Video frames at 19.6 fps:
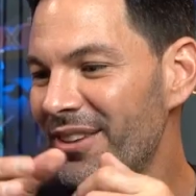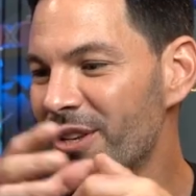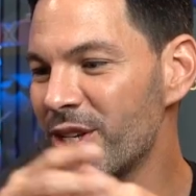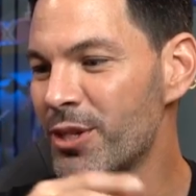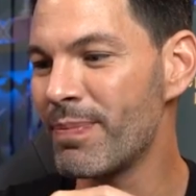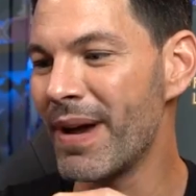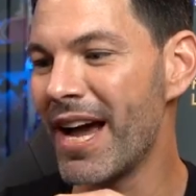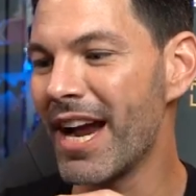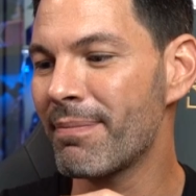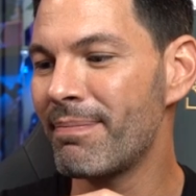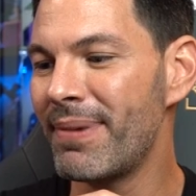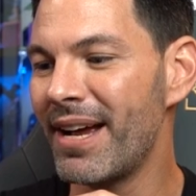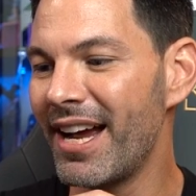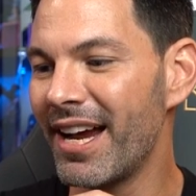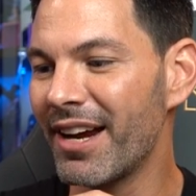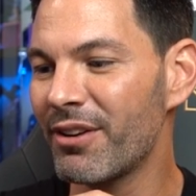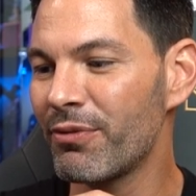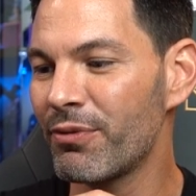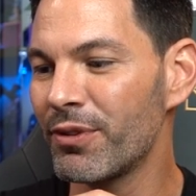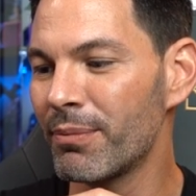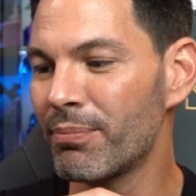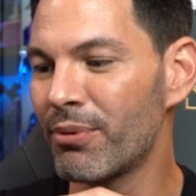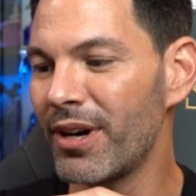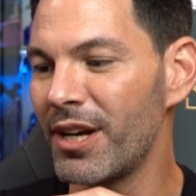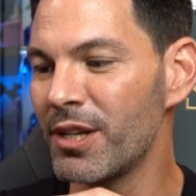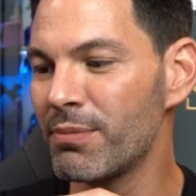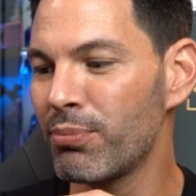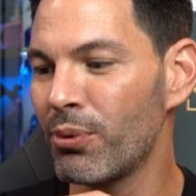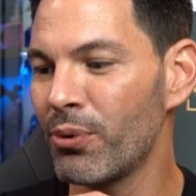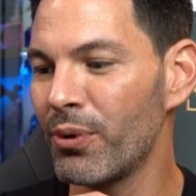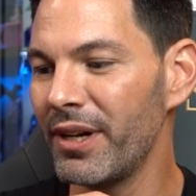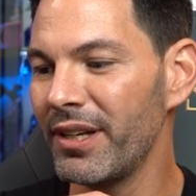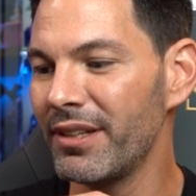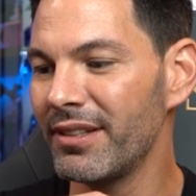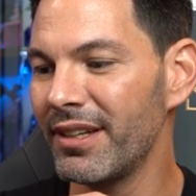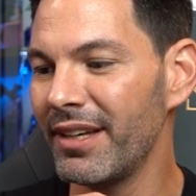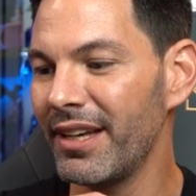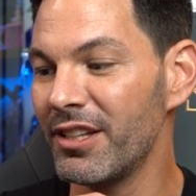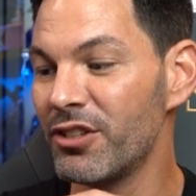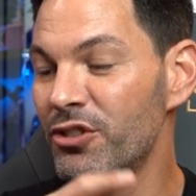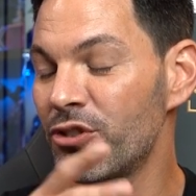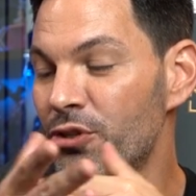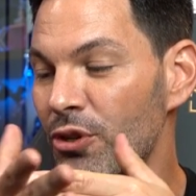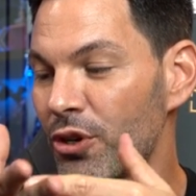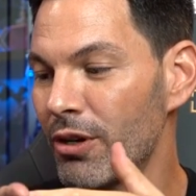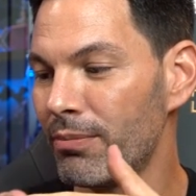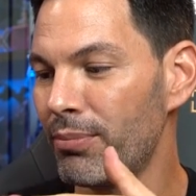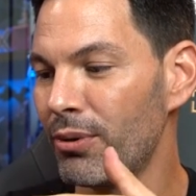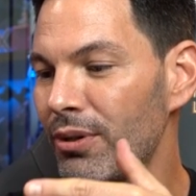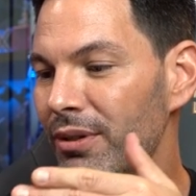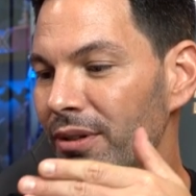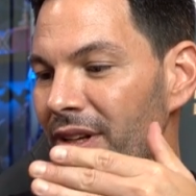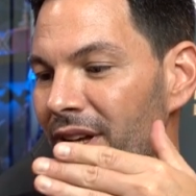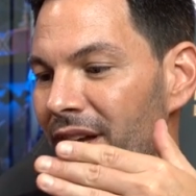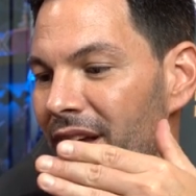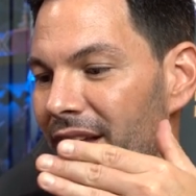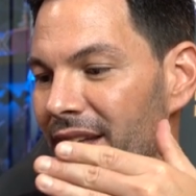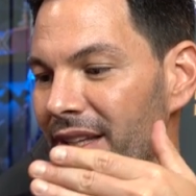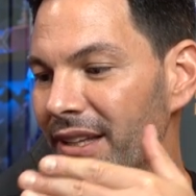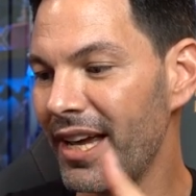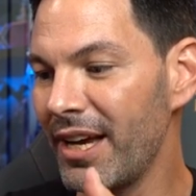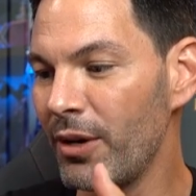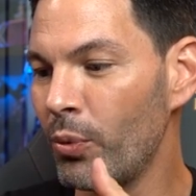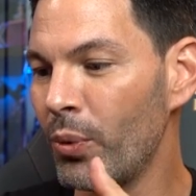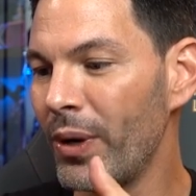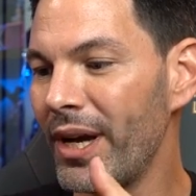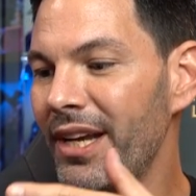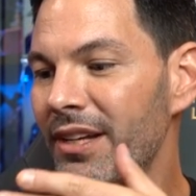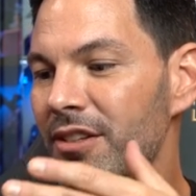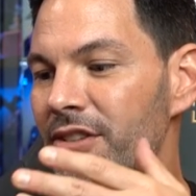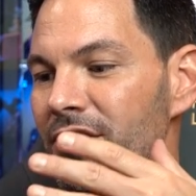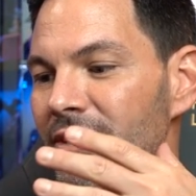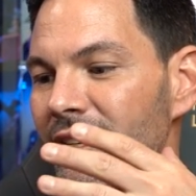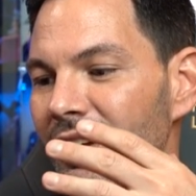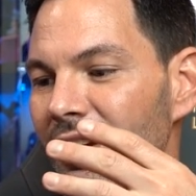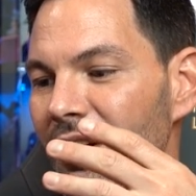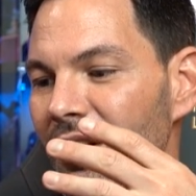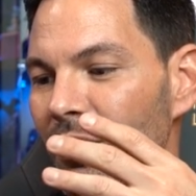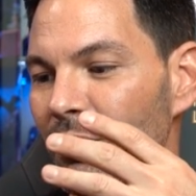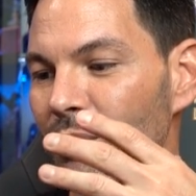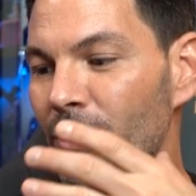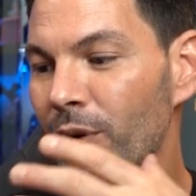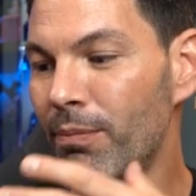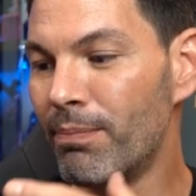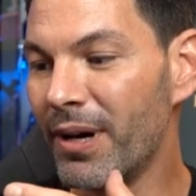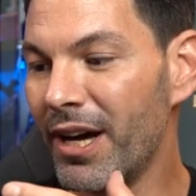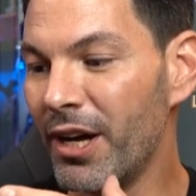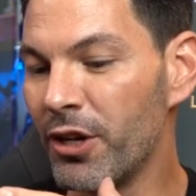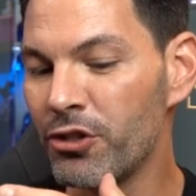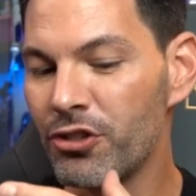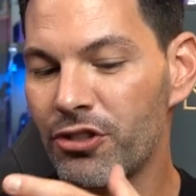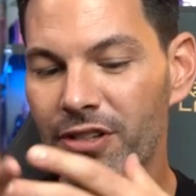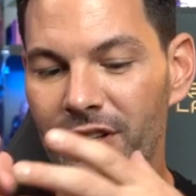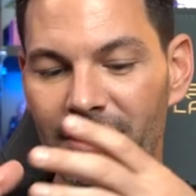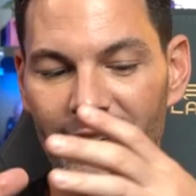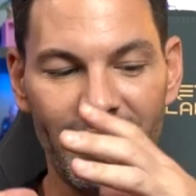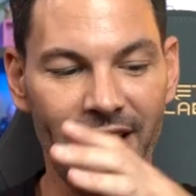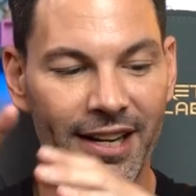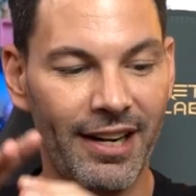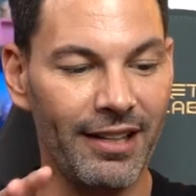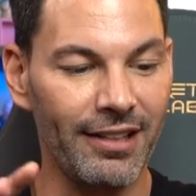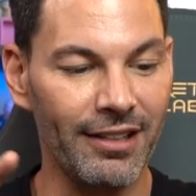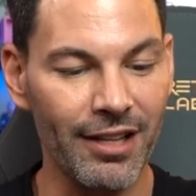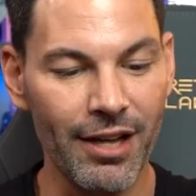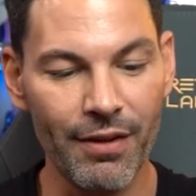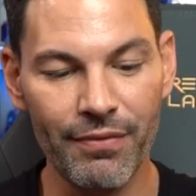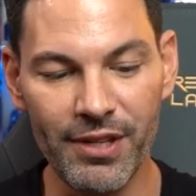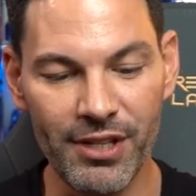this backpack for the price point. It's durable, lightweight, robust, and I love